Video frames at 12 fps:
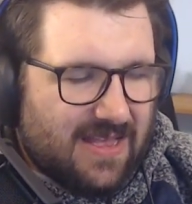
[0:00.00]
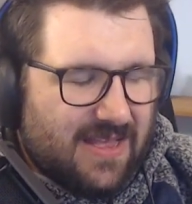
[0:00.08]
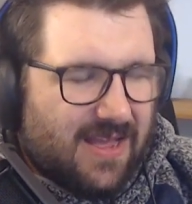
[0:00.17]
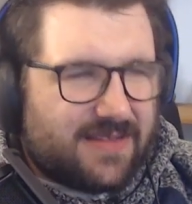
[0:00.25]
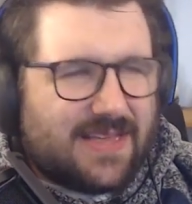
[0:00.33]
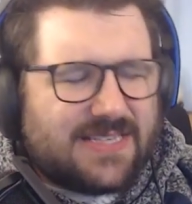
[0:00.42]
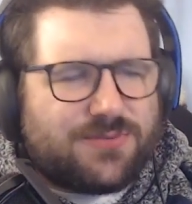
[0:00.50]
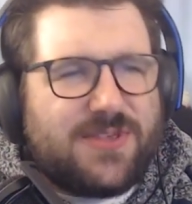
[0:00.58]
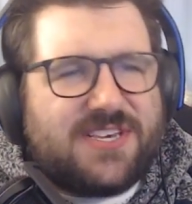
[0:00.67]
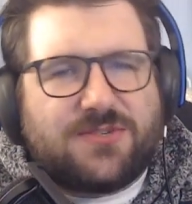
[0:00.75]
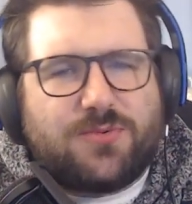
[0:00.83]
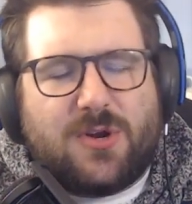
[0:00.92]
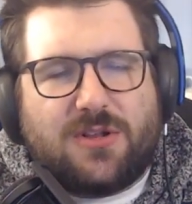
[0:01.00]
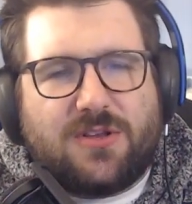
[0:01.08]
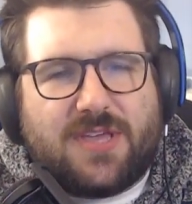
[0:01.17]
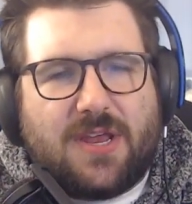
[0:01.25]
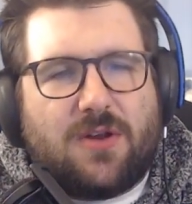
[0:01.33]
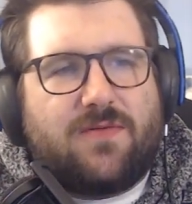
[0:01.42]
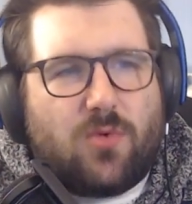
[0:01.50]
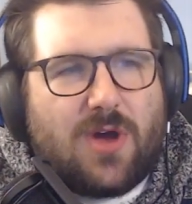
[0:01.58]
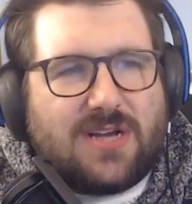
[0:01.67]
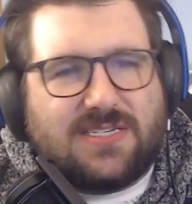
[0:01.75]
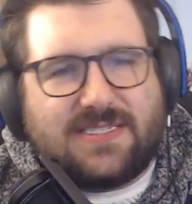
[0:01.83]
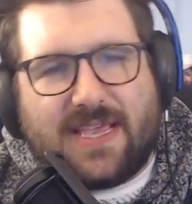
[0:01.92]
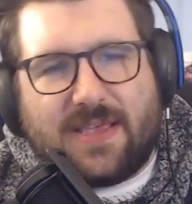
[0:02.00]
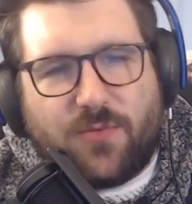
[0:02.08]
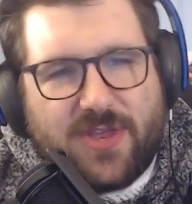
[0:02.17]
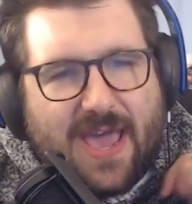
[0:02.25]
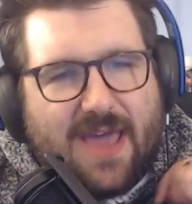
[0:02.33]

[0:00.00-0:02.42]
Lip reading: unless we just want to look at Overwatch and say we got to